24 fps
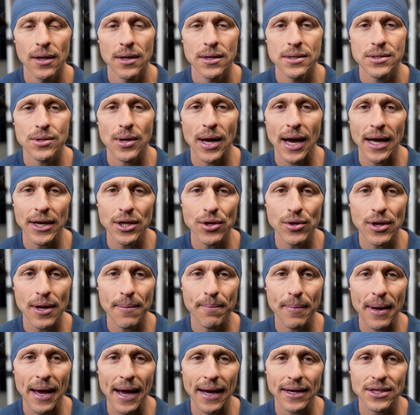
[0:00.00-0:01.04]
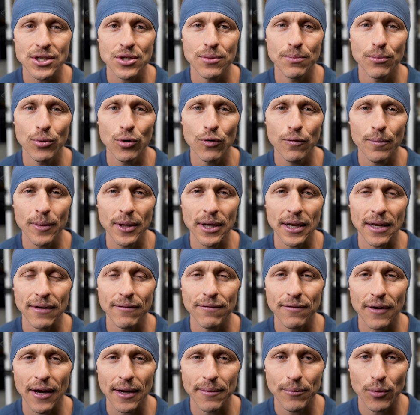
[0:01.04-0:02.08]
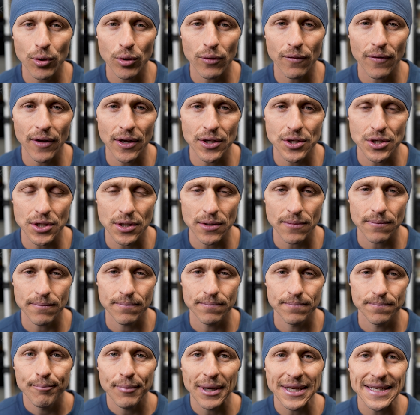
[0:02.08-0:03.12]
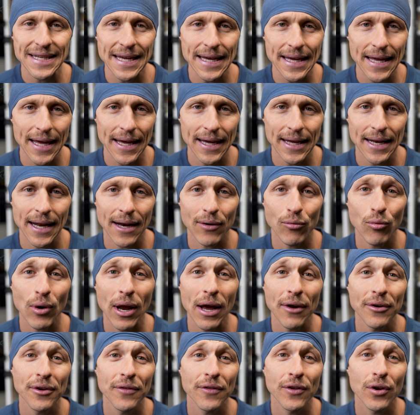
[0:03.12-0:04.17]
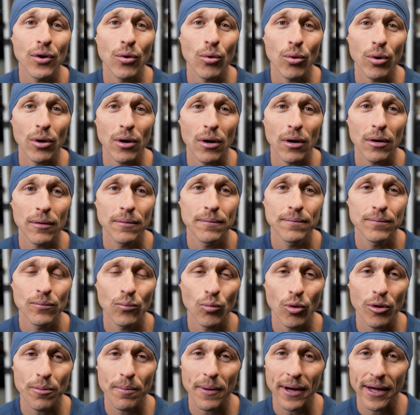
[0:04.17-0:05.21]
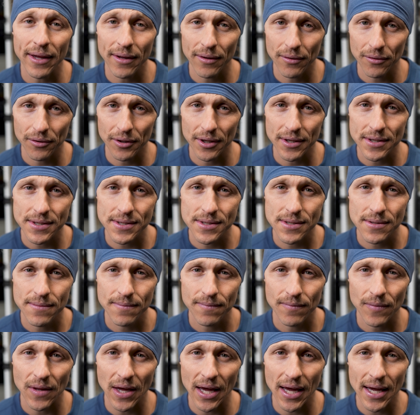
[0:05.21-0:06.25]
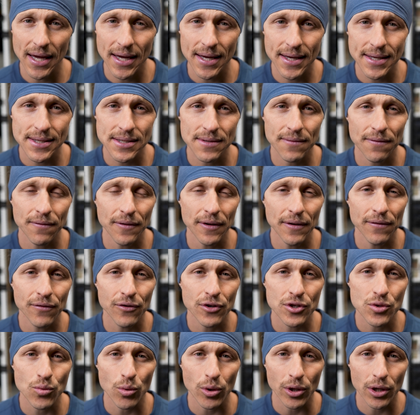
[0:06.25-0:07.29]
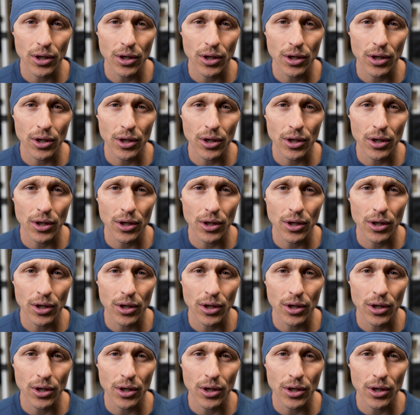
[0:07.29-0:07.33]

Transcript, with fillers: So how do you get back to movement and find motivation? By day eight, I rounded the corner with my illness. The aches and fevers were